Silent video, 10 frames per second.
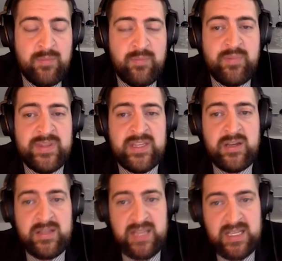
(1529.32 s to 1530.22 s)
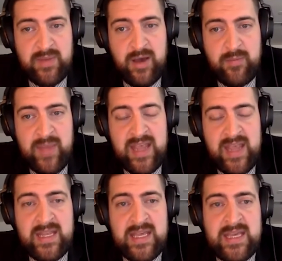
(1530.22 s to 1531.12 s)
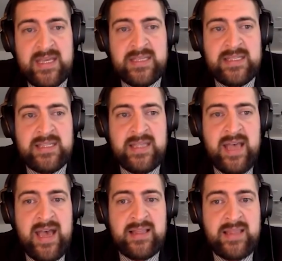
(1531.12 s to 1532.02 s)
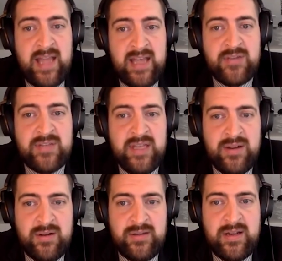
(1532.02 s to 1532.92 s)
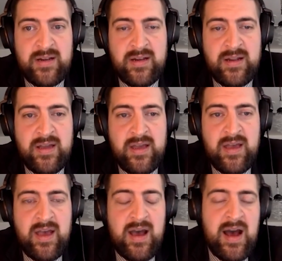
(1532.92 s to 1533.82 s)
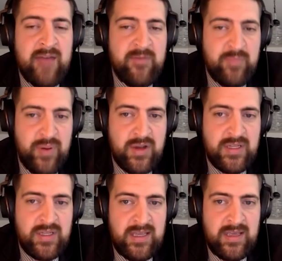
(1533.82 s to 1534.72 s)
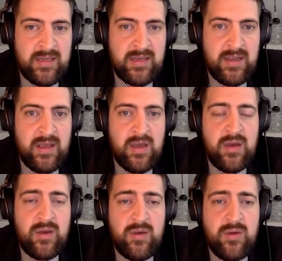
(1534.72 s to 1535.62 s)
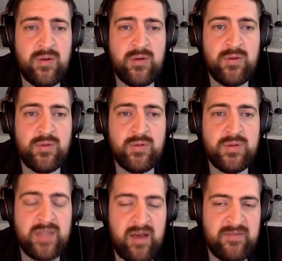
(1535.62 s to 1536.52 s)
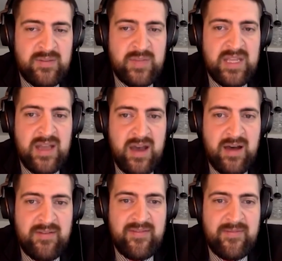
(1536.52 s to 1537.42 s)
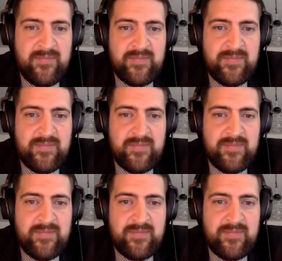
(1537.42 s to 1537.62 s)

But the good things about pain is that, like you said earlier, I have a person who loves me enough